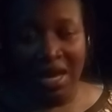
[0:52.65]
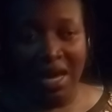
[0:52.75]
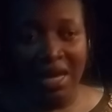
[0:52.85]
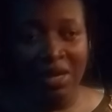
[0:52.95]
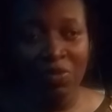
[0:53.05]

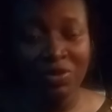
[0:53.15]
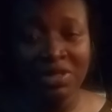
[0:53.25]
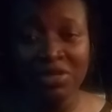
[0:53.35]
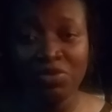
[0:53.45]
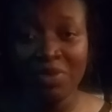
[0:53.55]
i
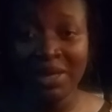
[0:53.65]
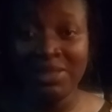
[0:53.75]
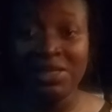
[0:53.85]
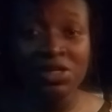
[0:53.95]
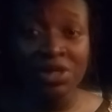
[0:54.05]
wanted to make
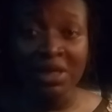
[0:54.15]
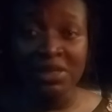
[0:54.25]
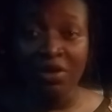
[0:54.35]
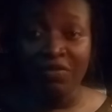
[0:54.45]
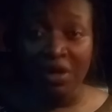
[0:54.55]

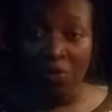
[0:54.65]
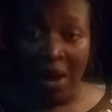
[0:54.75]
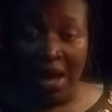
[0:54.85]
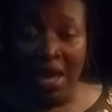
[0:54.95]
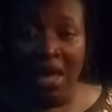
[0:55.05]
t-shirts of
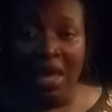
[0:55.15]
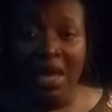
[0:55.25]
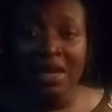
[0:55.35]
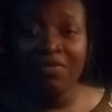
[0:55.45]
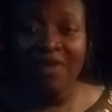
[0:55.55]
iwa
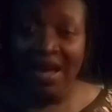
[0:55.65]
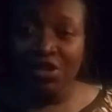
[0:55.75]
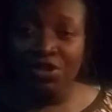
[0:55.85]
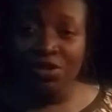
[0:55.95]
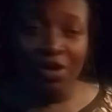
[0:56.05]
and
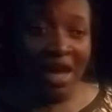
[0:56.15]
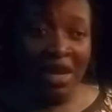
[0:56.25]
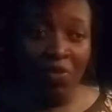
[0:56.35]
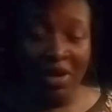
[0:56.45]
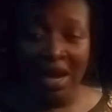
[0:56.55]
invite
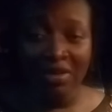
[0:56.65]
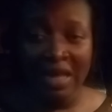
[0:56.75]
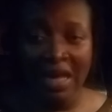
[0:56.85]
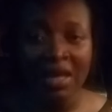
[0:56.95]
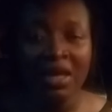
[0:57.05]
anyone out
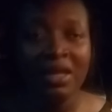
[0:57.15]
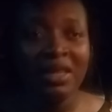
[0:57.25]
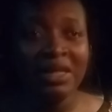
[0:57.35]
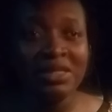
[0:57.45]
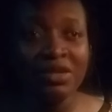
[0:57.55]
there
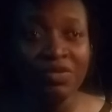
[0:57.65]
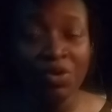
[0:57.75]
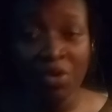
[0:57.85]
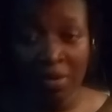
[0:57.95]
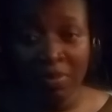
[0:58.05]
that if
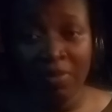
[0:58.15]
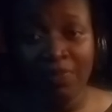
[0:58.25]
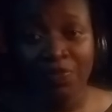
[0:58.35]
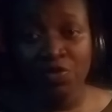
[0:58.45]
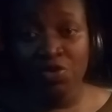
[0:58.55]
you come
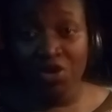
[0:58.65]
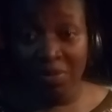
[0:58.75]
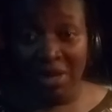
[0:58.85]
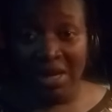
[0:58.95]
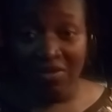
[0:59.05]
to
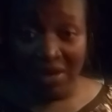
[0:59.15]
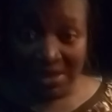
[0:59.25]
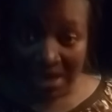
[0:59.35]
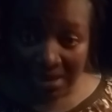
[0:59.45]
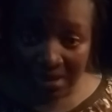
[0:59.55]
join me in
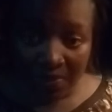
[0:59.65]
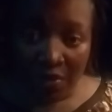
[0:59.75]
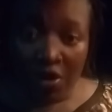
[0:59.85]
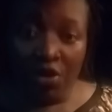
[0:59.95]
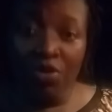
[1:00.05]
evangelism,
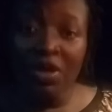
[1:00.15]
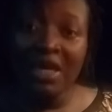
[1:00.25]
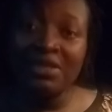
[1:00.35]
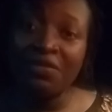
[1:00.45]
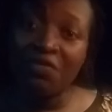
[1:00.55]
you
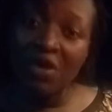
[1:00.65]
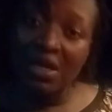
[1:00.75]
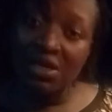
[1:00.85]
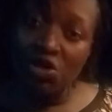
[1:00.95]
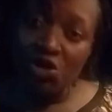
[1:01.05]
get a
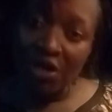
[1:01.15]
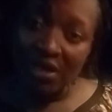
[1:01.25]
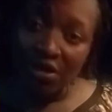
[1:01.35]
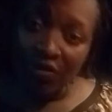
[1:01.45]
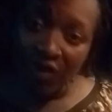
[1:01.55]
free
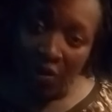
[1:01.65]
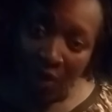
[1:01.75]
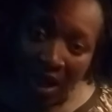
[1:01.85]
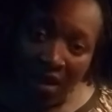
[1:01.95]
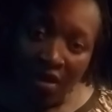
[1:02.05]
t-shirt of
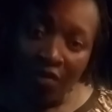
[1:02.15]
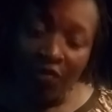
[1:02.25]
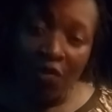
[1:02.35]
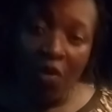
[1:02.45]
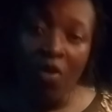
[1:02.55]
Iwa
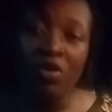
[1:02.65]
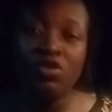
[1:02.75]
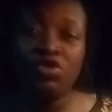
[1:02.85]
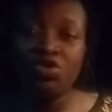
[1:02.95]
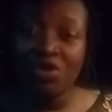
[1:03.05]
for
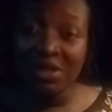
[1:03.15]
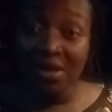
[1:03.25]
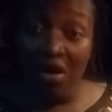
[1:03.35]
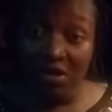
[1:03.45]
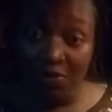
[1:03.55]
street
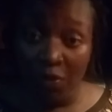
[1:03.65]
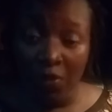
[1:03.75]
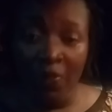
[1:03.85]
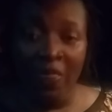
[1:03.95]
gospel.